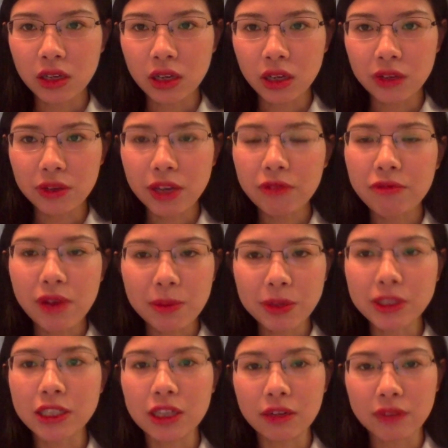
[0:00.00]
You can ramp
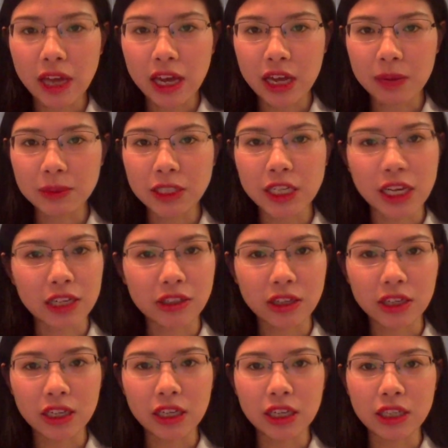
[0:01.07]
yourself up
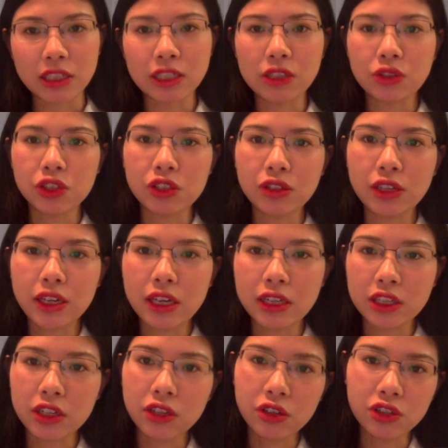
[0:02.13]
technically, socially, and
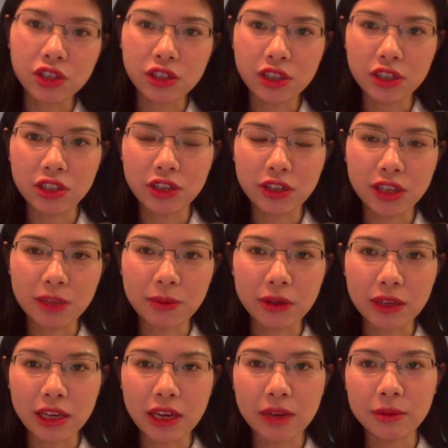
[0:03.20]
culturally during the
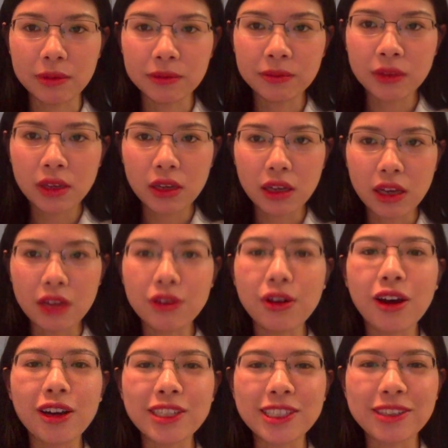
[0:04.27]
bootcamp, and you
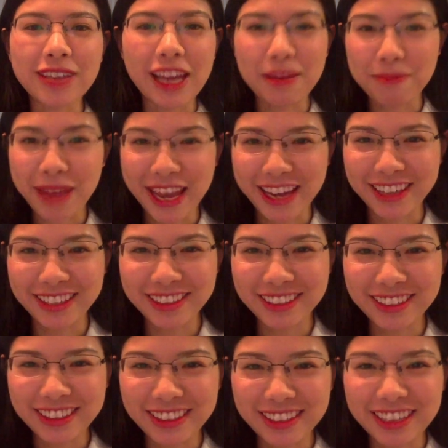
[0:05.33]
also get paid.
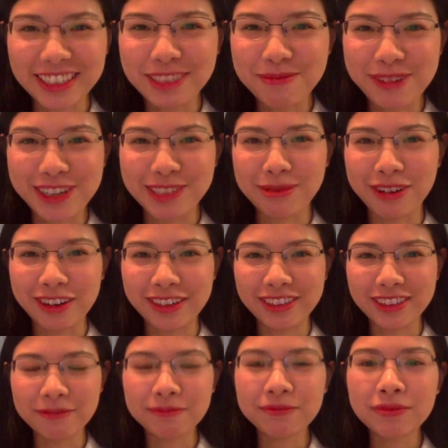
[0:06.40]
That's the best part.
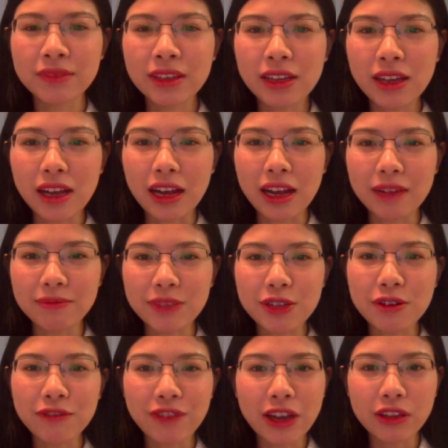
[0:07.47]

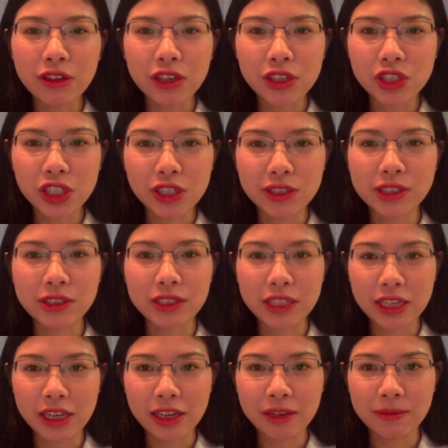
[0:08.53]
You'll finally choose your
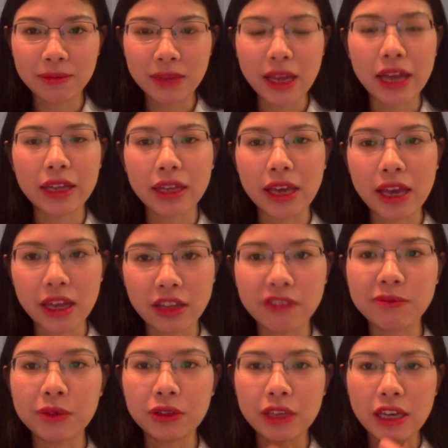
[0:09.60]
team at the end
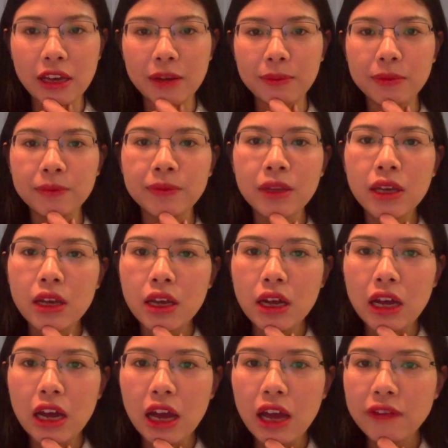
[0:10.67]
of bootcamp.
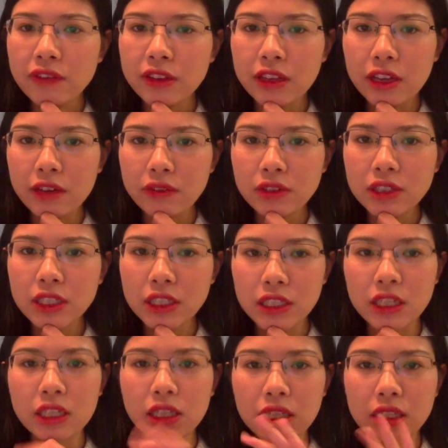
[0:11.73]
I have never
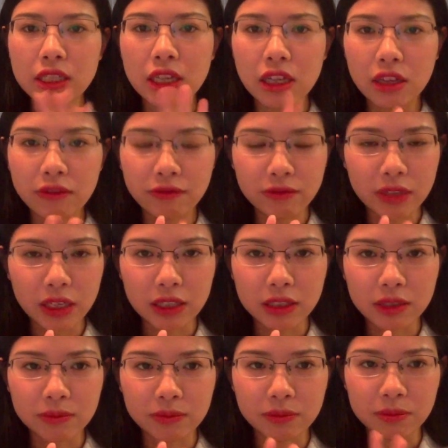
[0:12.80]
seen this kind of
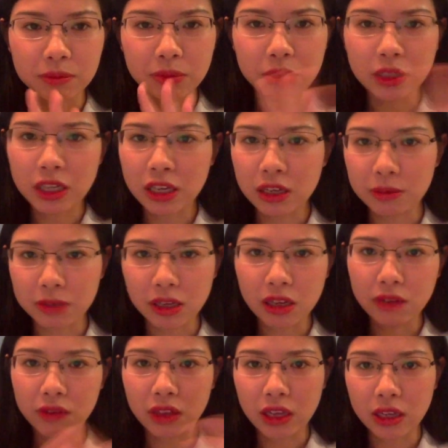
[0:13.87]
bootcamp kind
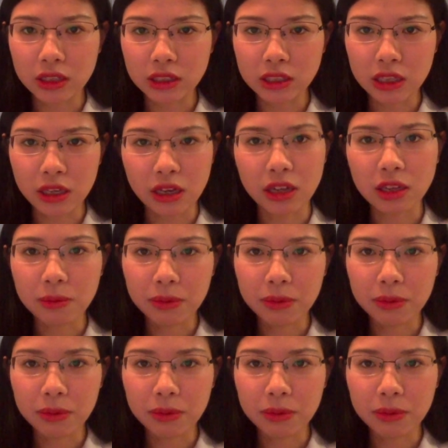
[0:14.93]
of things in other